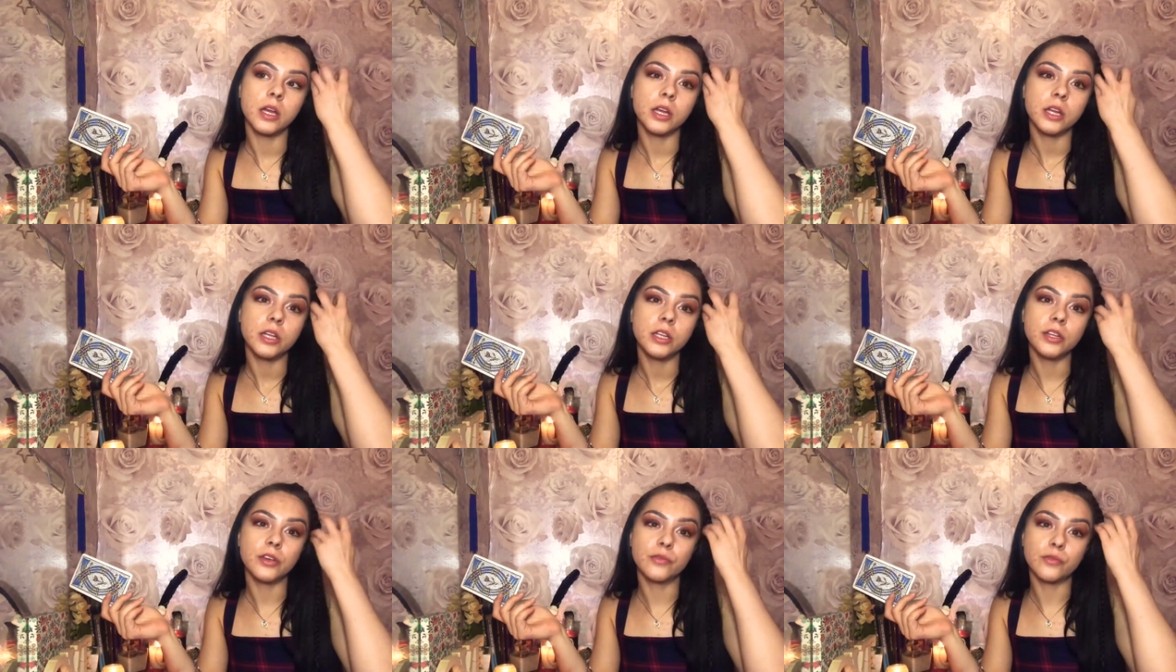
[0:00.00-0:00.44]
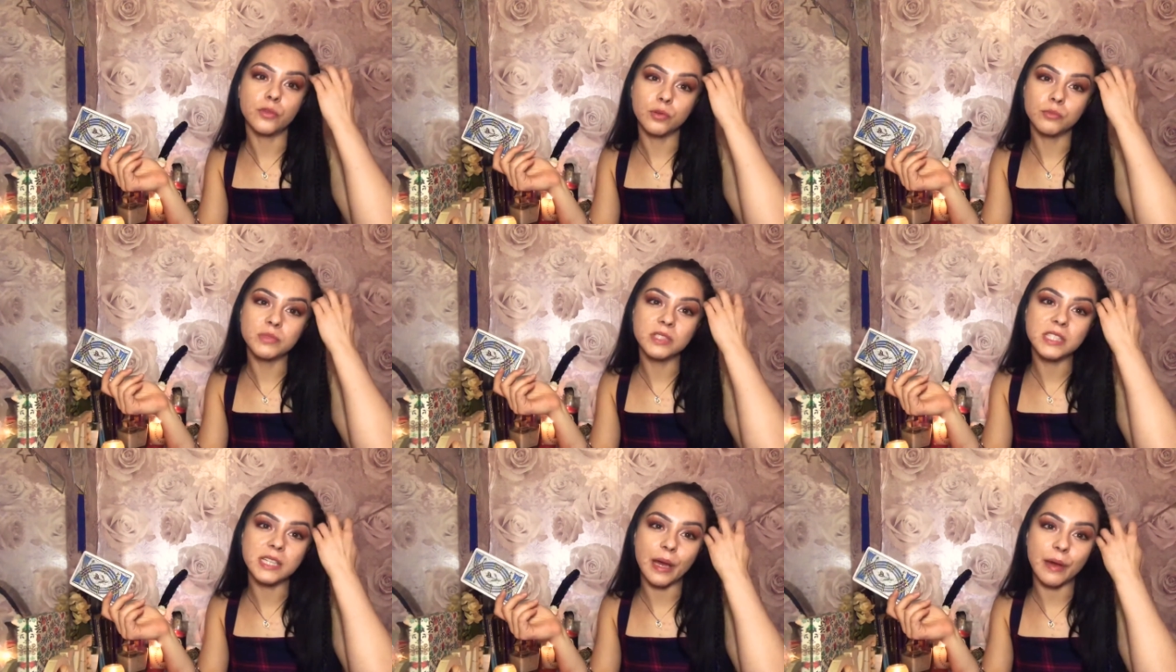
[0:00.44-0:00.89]
you've come
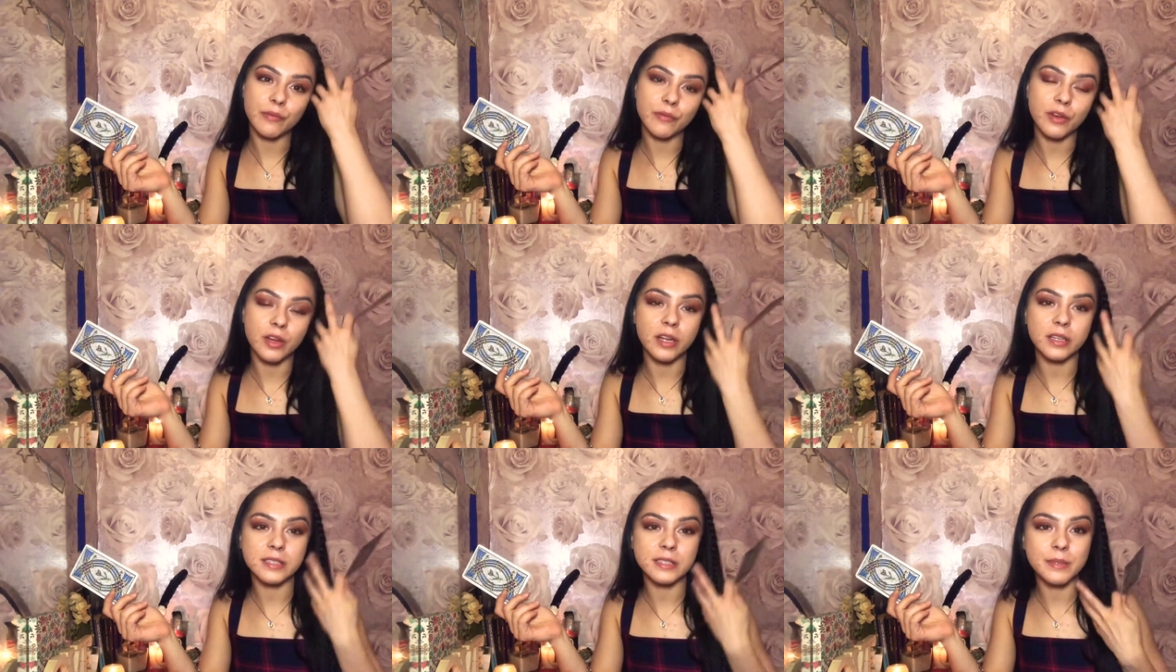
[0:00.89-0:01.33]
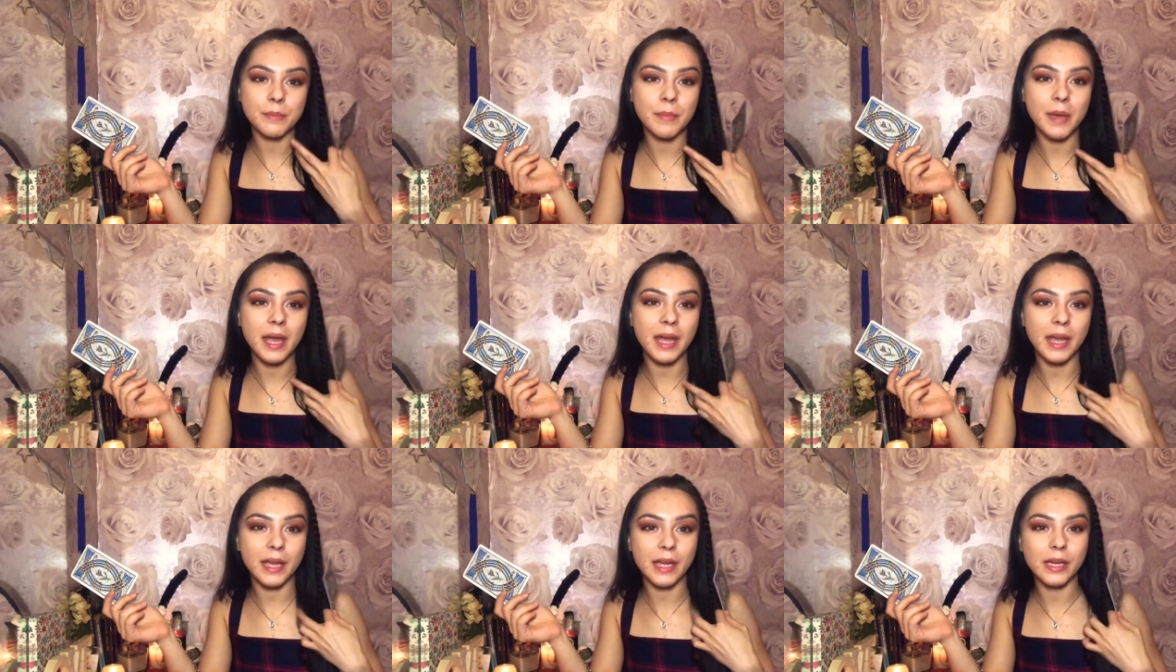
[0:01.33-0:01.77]
together to
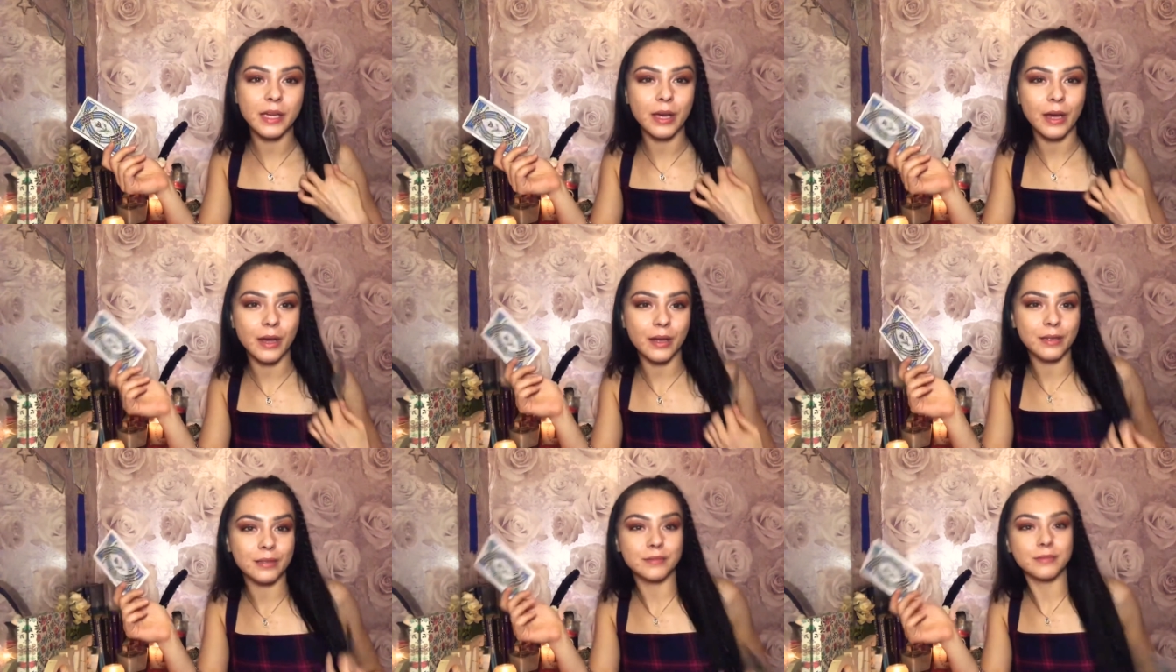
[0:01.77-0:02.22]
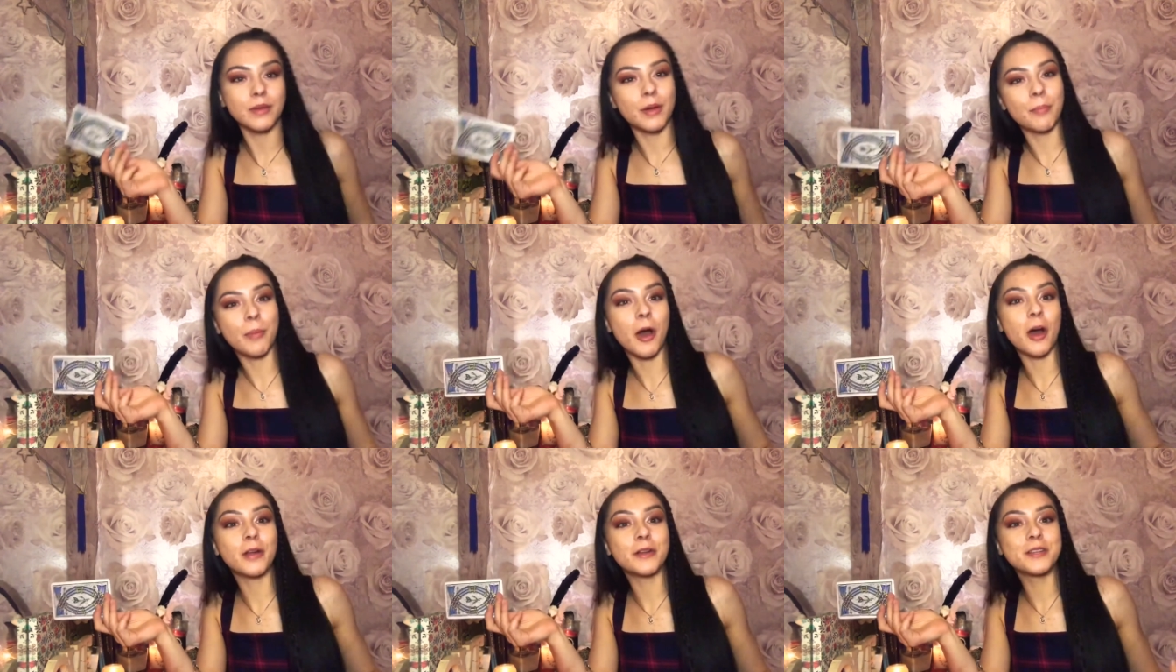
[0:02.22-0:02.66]
make a
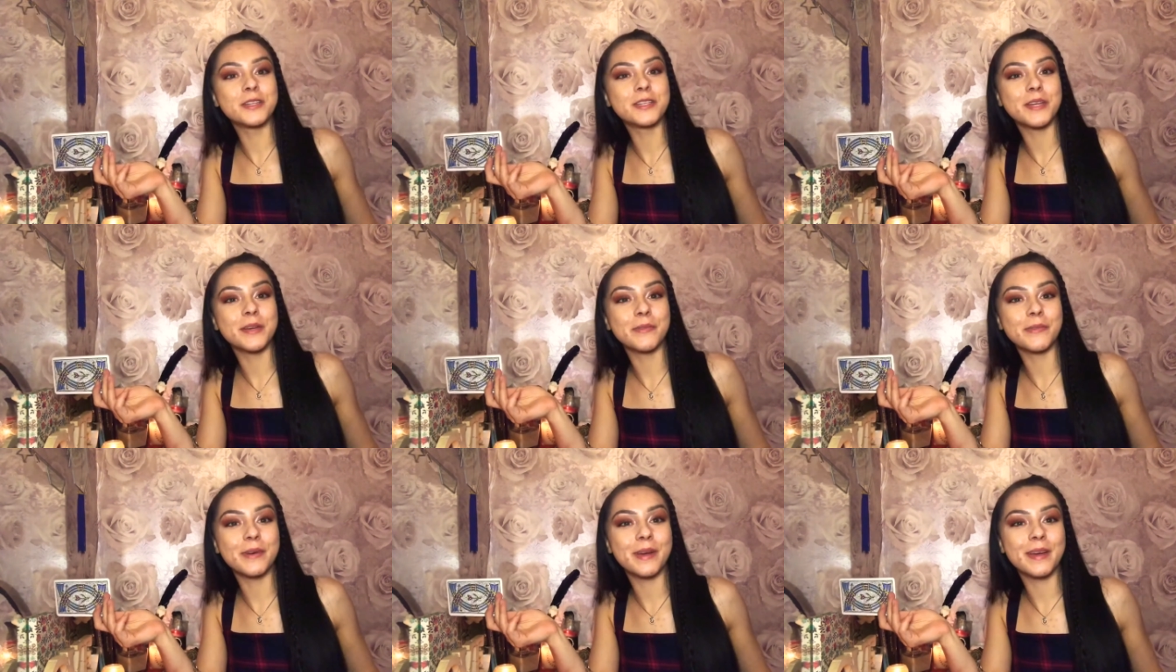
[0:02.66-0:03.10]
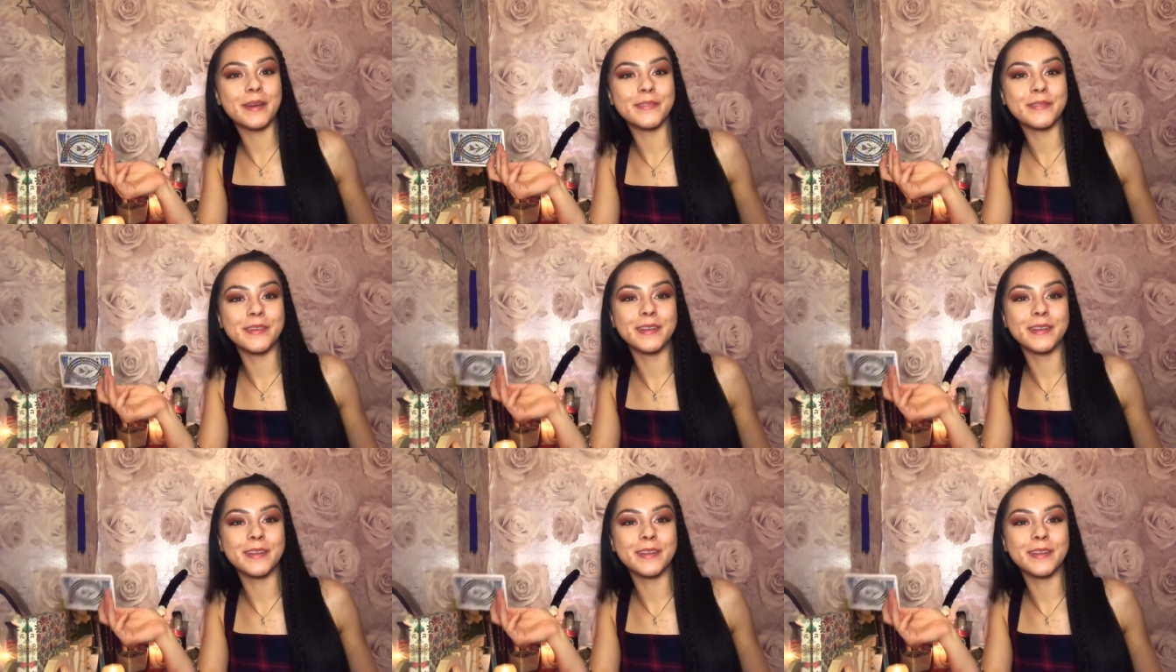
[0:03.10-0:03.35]
partnership with,